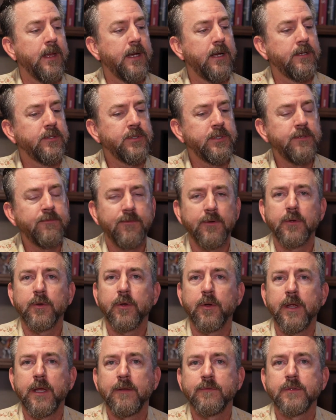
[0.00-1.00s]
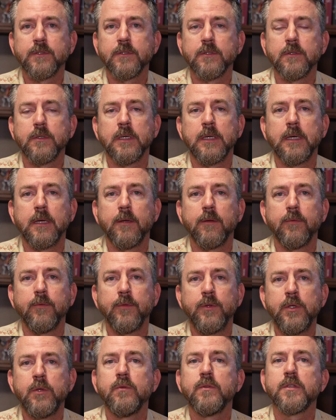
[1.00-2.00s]
she photographs
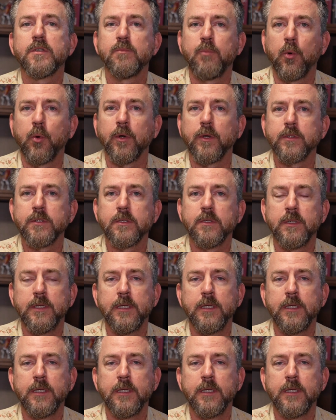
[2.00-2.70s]
youth sports